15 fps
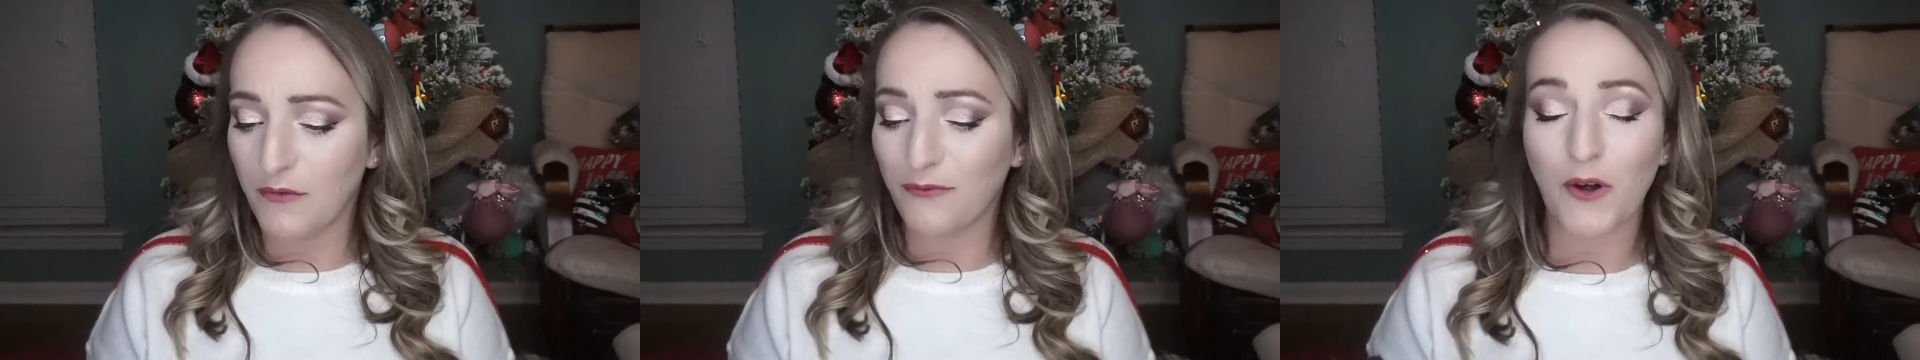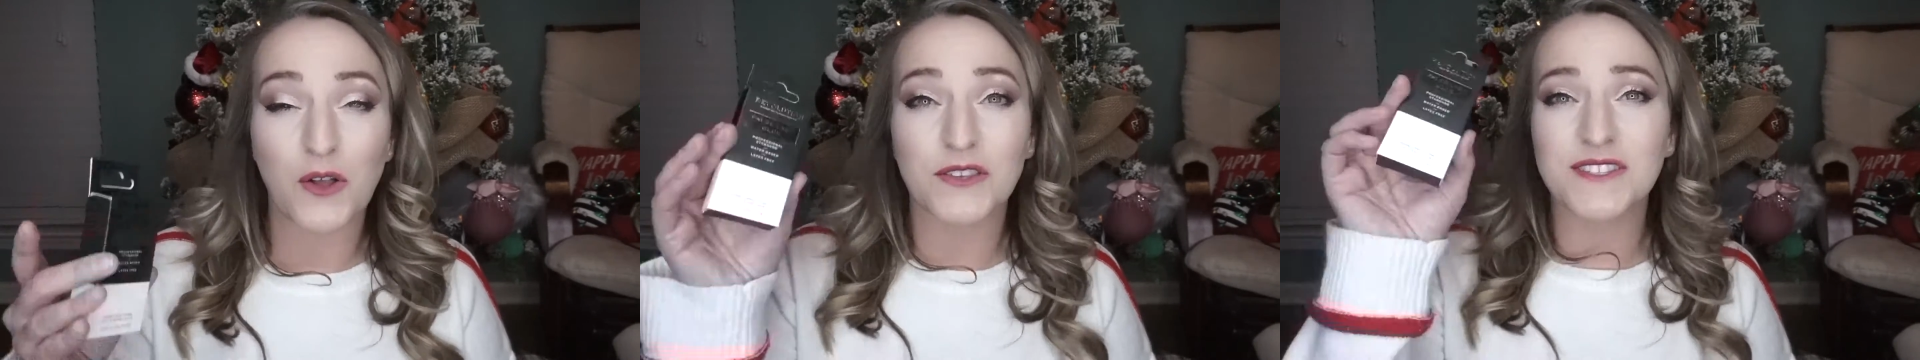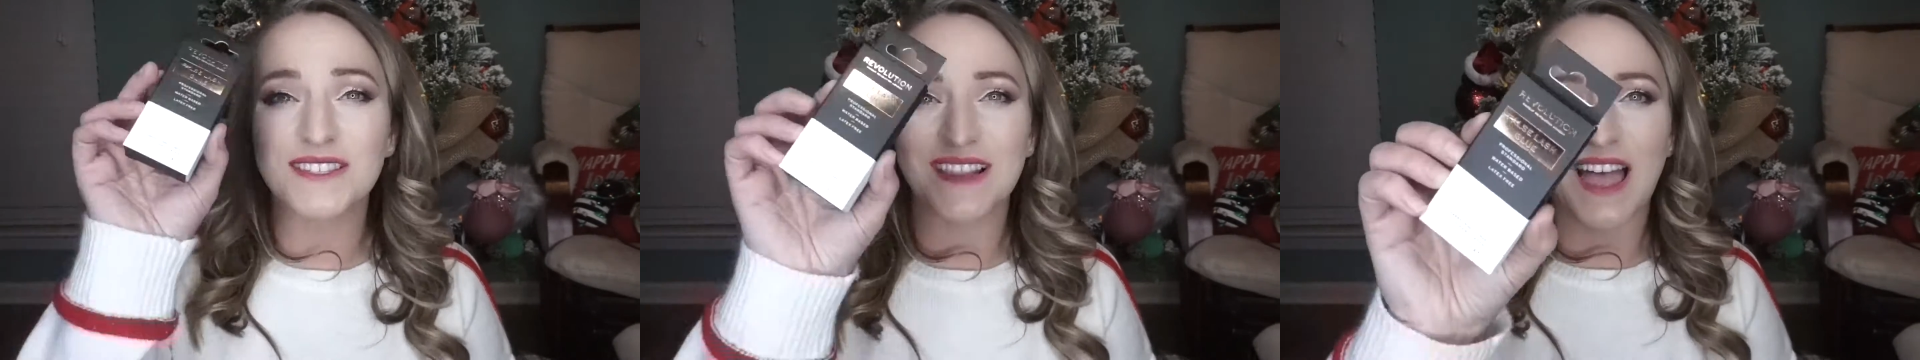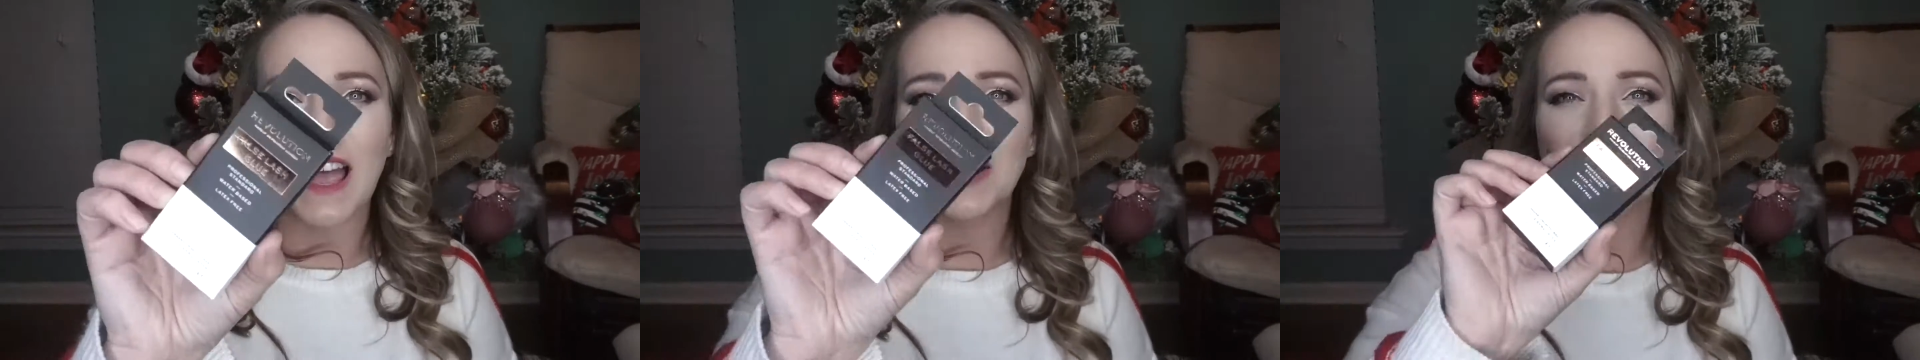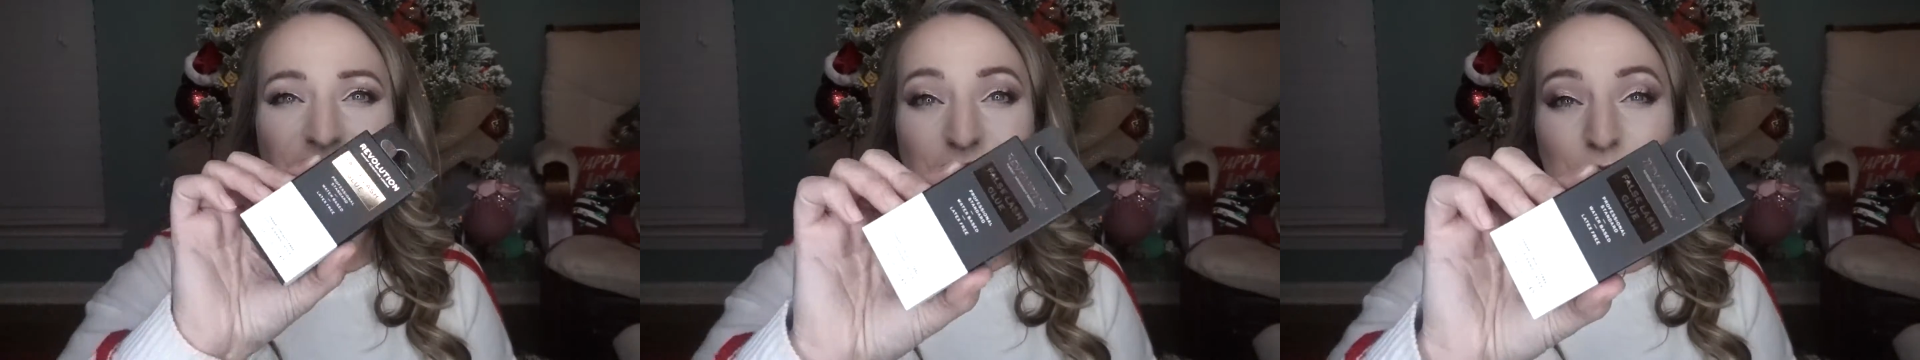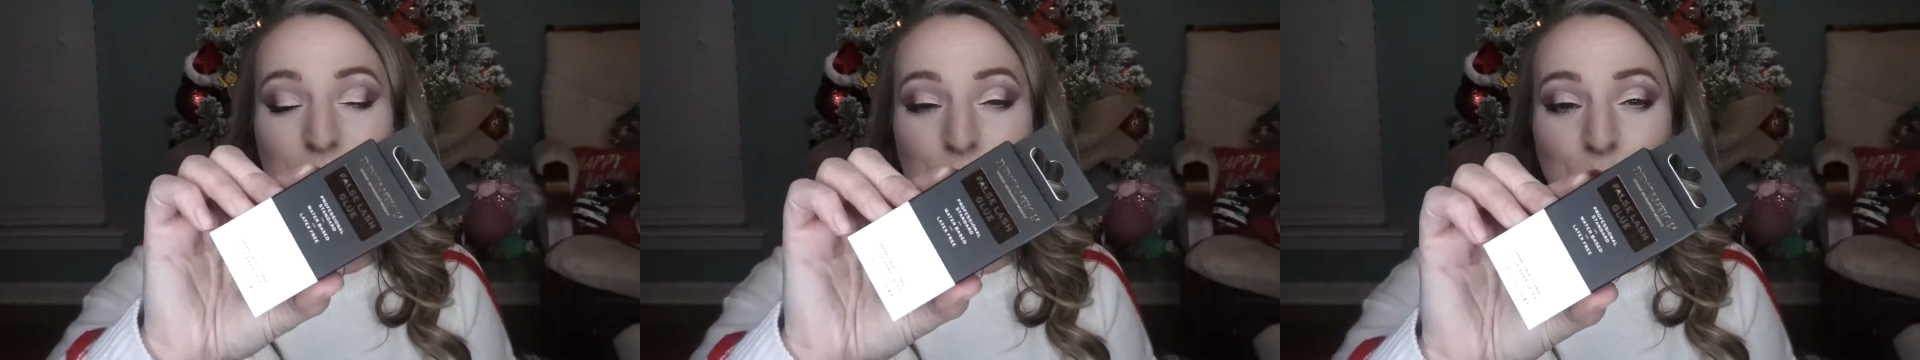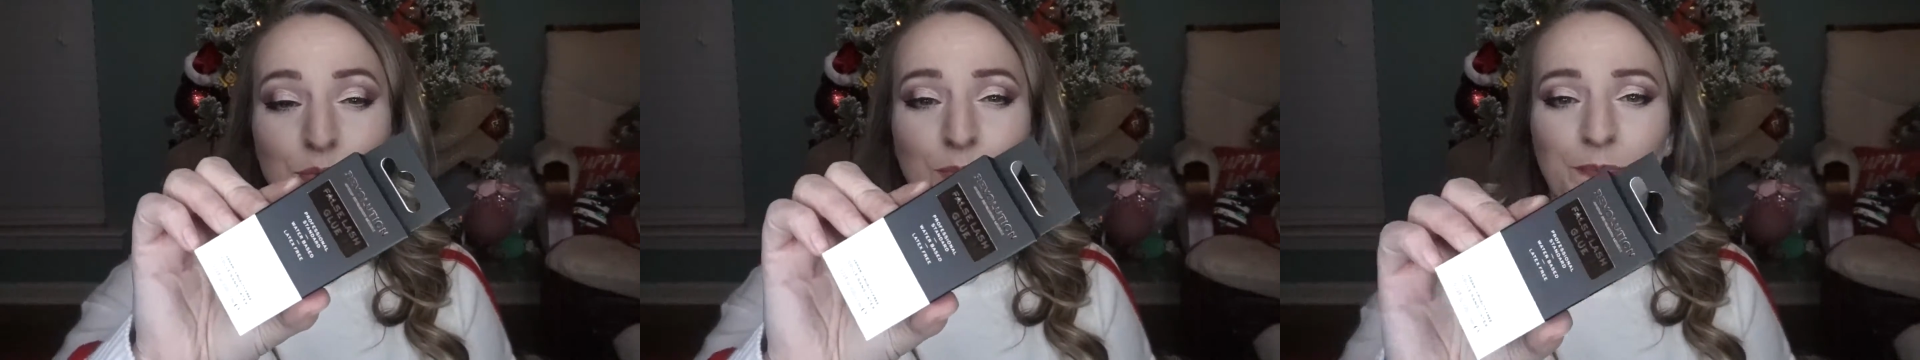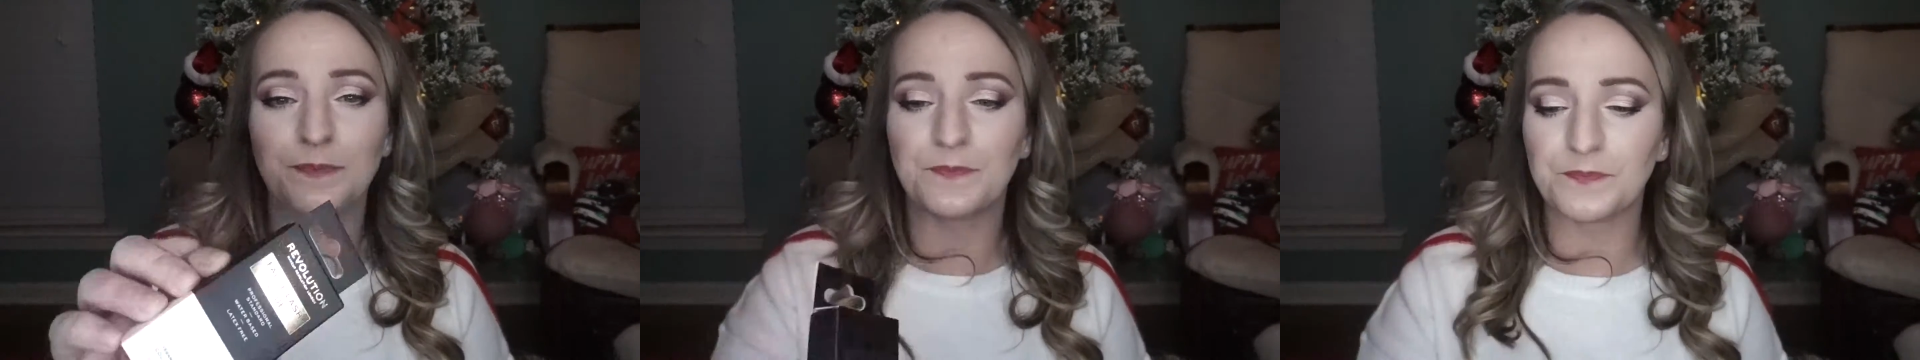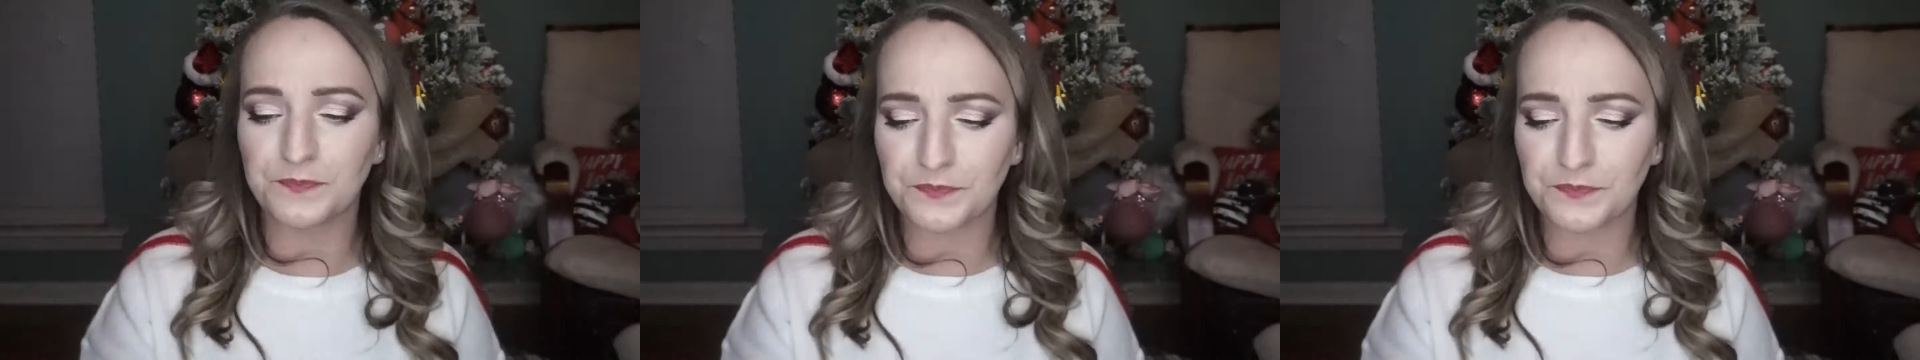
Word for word: false lash glue.